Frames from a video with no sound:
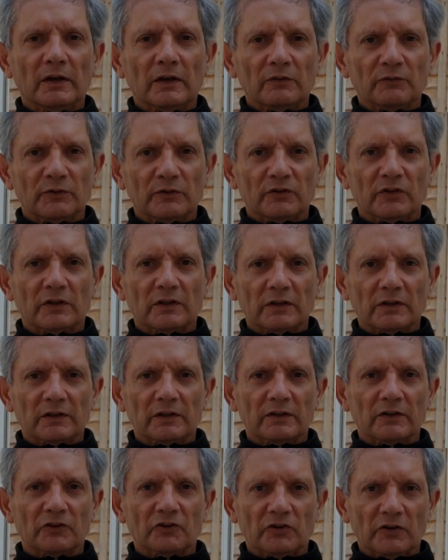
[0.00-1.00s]
physical
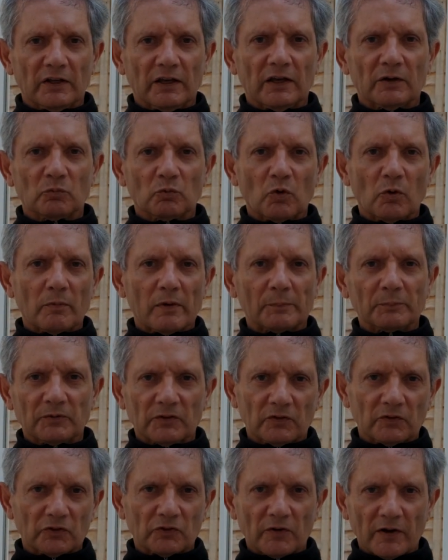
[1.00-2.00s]
conditioning and warm-ups
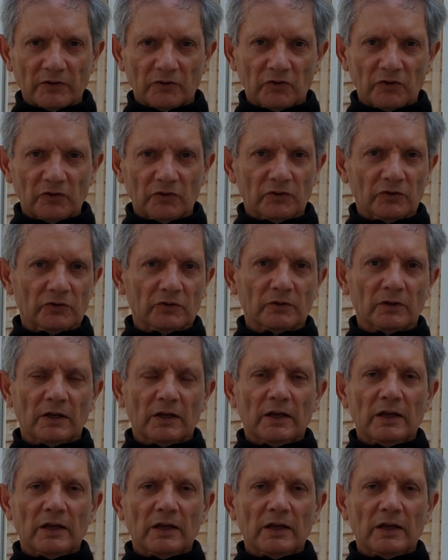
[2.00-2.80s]
and stretches,